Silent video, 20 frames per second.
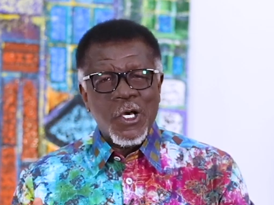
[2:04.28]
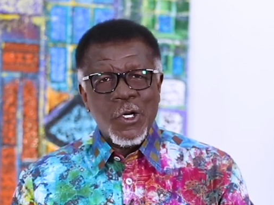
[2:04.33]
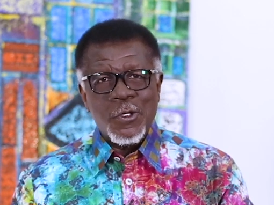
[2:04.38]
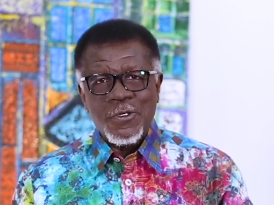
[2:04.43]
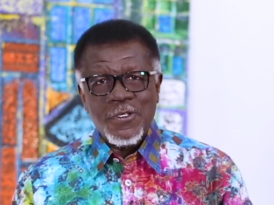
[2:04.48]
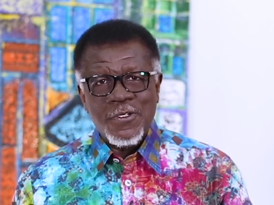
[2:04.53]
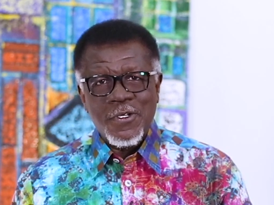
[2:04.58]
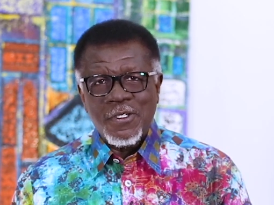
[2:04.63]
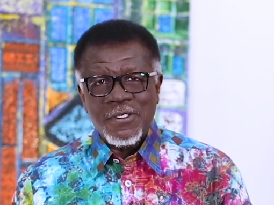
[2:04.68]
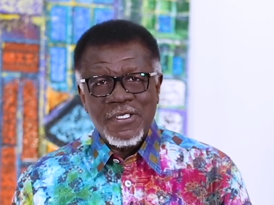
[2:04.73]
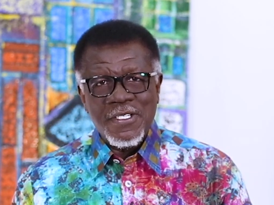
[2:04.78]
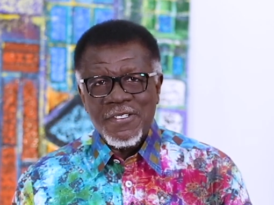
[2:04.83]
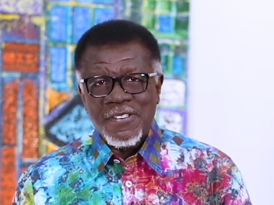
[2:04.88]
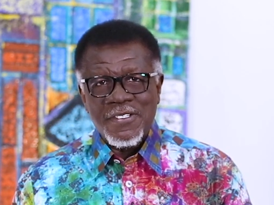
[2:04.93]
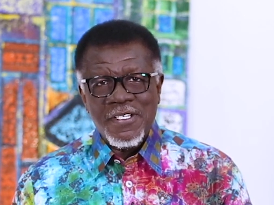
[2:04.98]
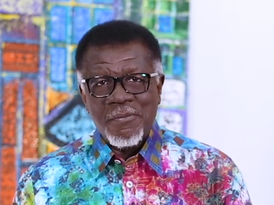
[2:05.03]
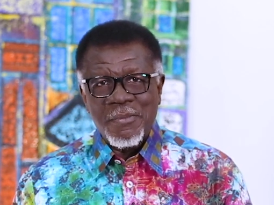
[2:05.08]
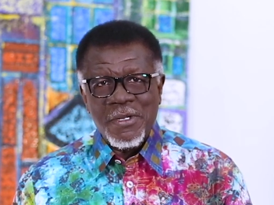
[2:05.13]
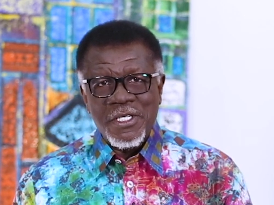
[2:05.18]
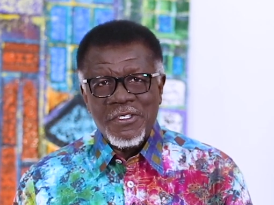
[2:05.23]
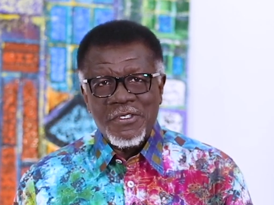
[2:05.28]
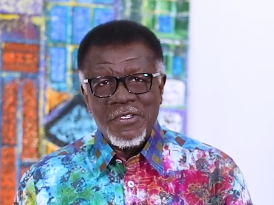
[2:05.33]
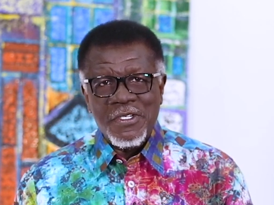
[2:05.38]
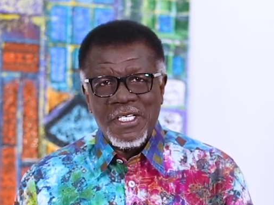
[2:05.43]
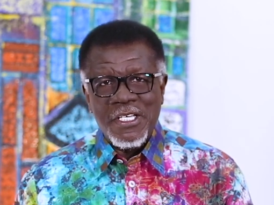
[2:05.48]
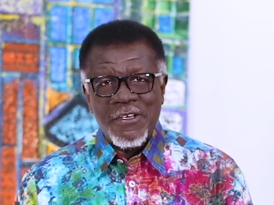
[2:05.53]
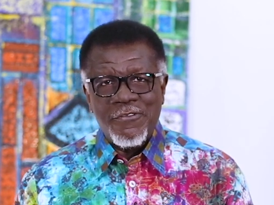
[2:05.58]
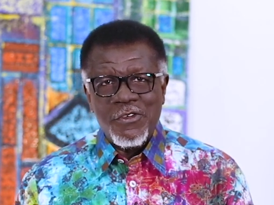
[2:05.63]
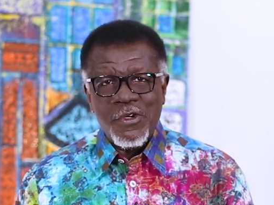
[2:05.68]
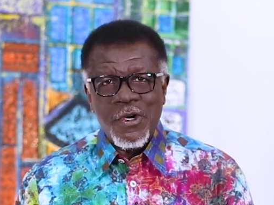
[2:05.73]
consulting somebody to
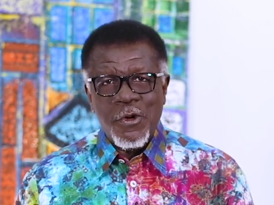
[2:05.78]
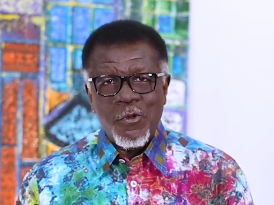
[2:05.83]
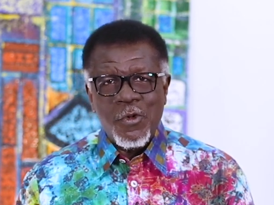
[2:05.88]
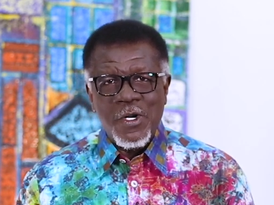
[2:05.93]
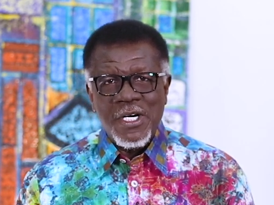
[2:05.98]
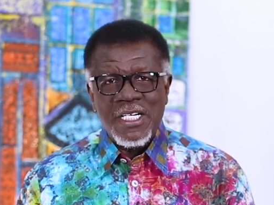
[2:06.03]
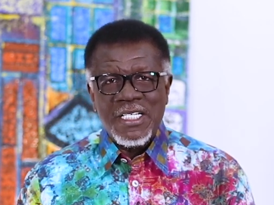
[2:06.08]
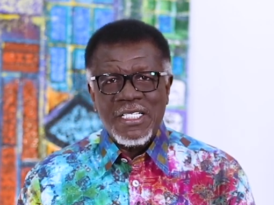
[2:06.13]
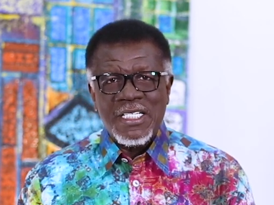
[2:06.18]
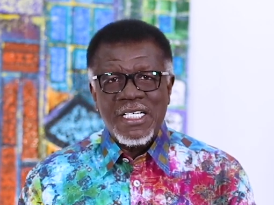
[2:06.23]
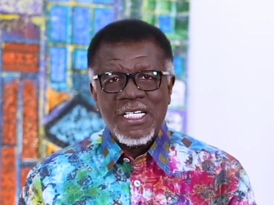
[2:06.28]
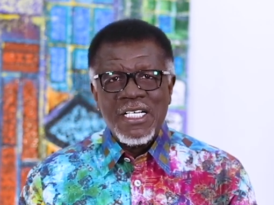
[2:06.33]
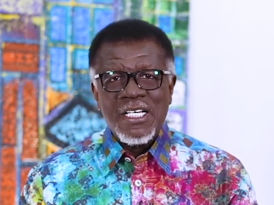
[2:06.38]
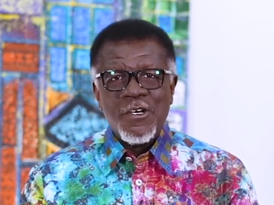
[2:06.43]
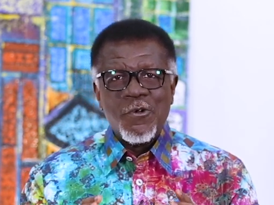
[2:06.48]
give you a word.